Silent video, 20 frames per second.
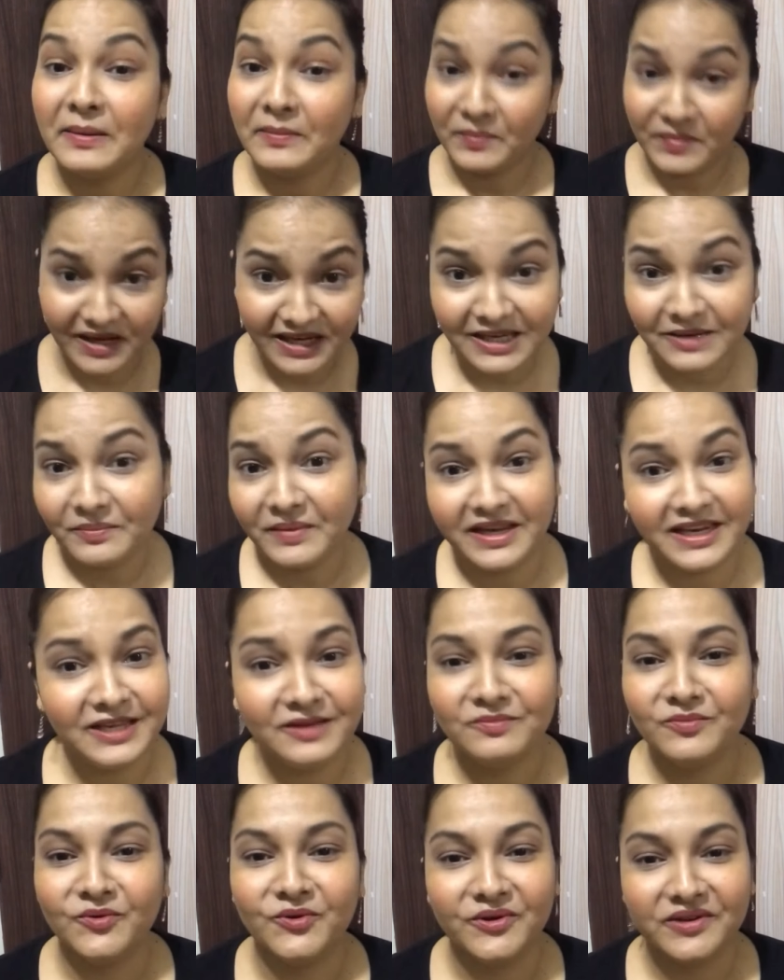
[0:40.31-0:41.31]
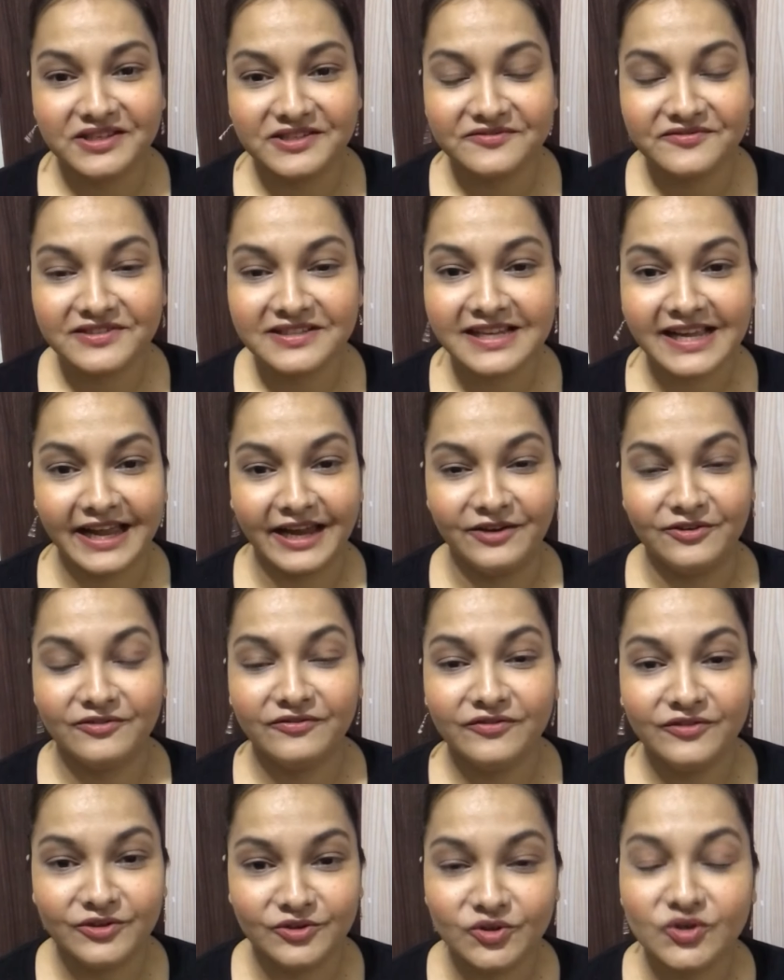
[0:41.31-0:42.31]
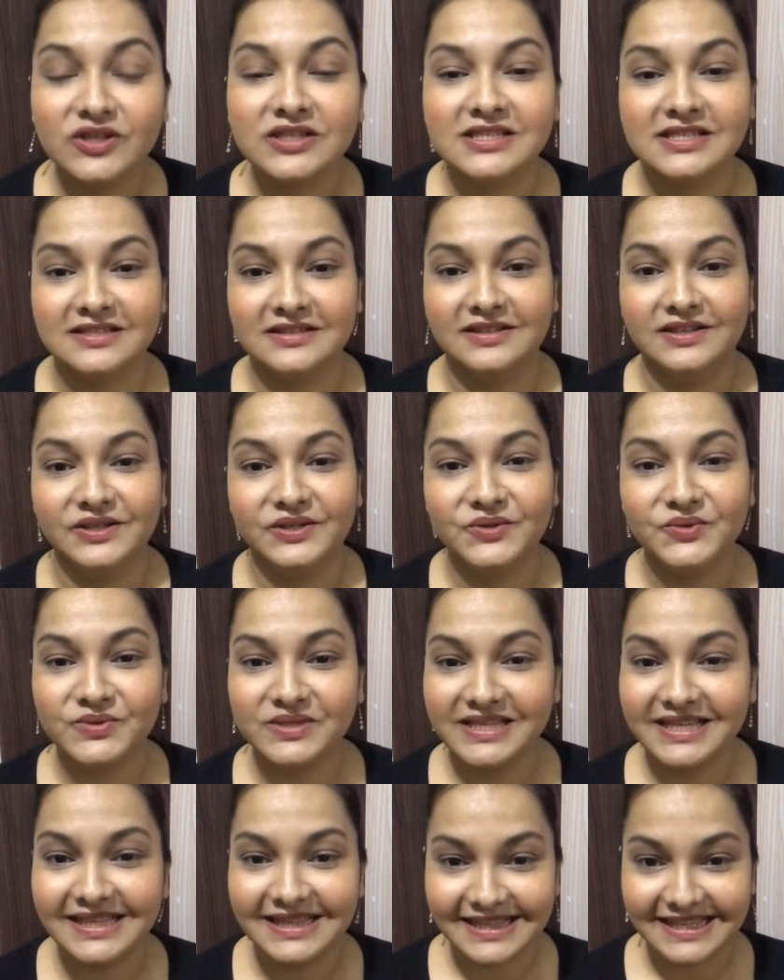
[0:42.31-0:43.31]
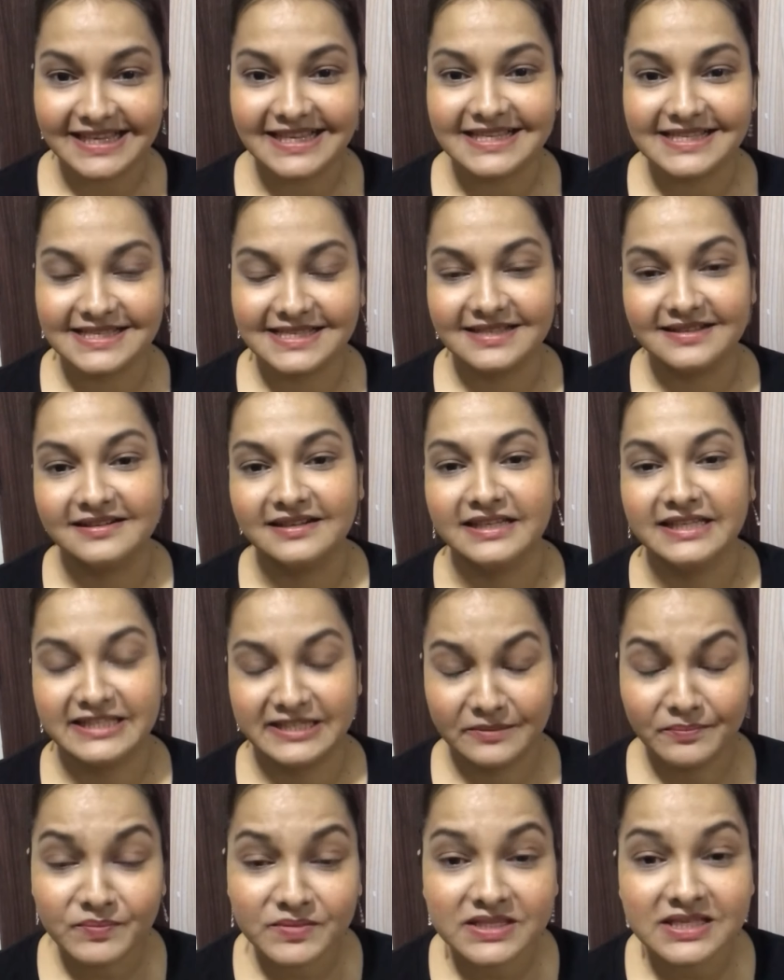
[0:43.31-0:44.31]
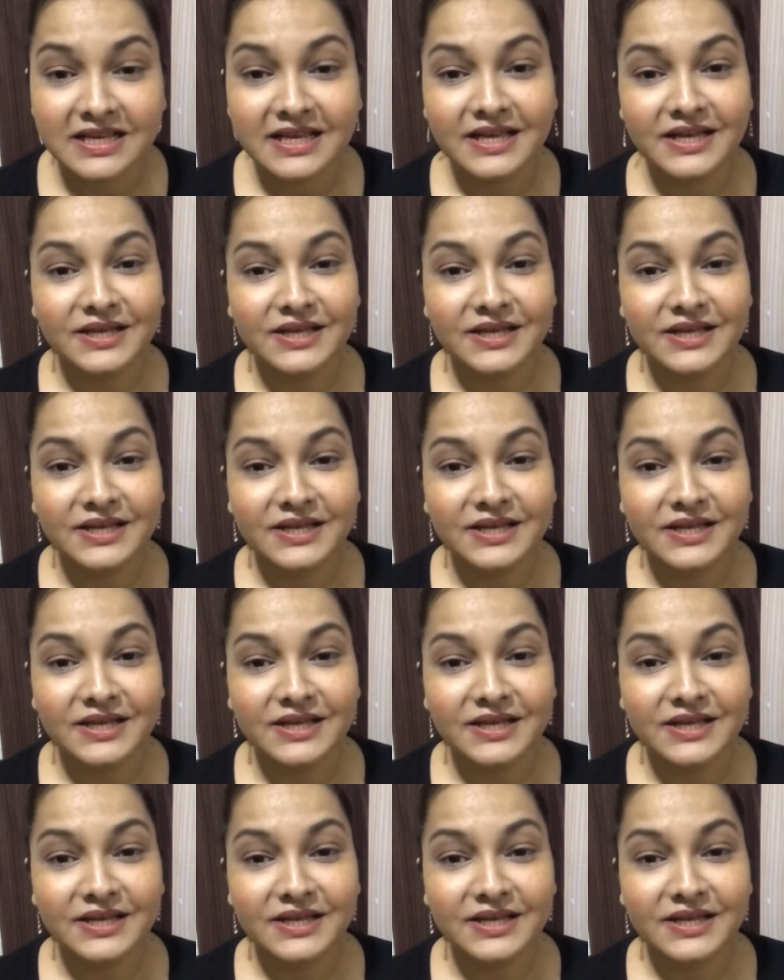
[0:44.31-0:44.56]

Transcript: many more different kind of looks using these tips.